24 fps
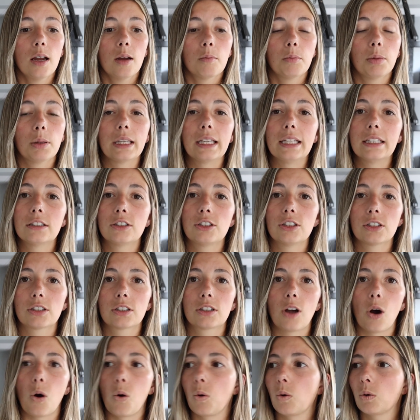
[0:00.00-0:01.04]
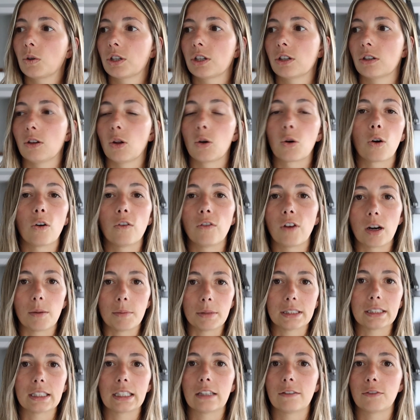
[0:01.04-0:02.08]
please just go to your local
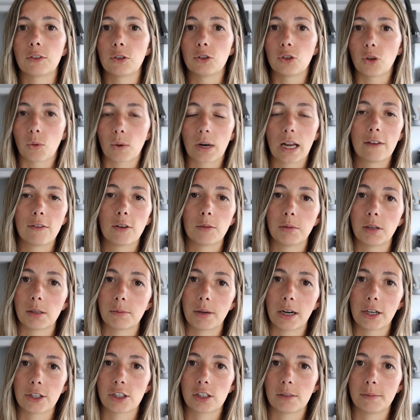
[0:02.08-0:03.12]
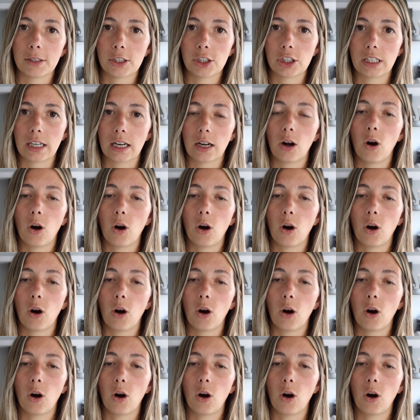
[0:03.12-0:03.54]
pharmacy if you don't have a blood pressure machine at